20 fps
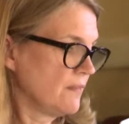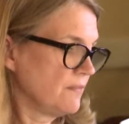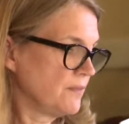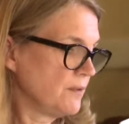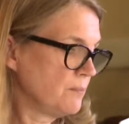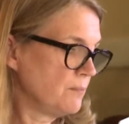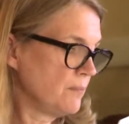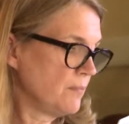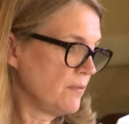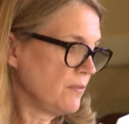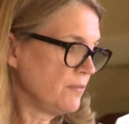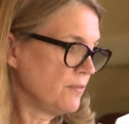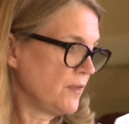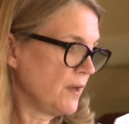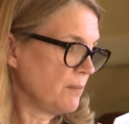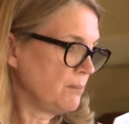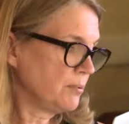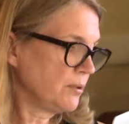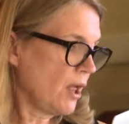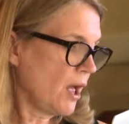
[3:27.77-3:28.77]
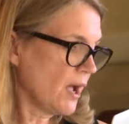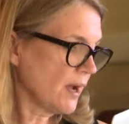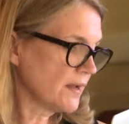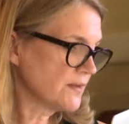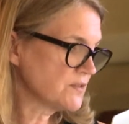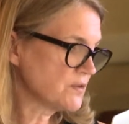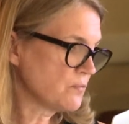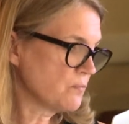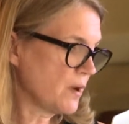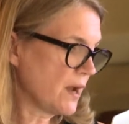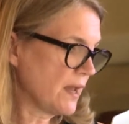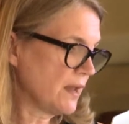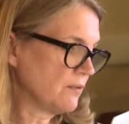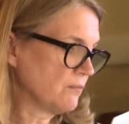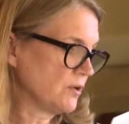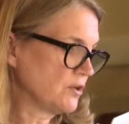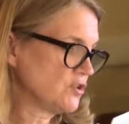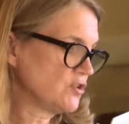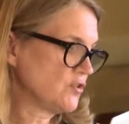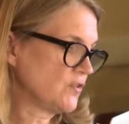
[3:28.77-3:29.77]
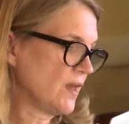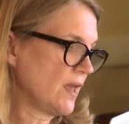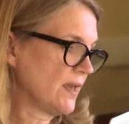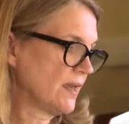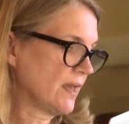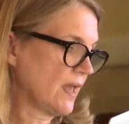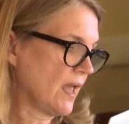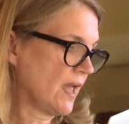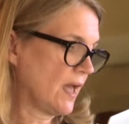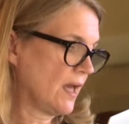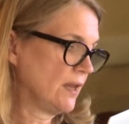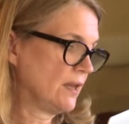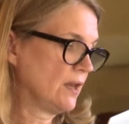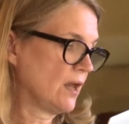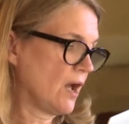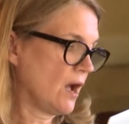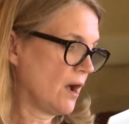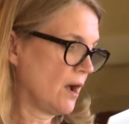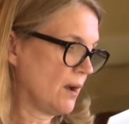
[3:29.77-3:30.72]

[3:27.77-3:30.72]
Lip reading: The blog is a way in which they can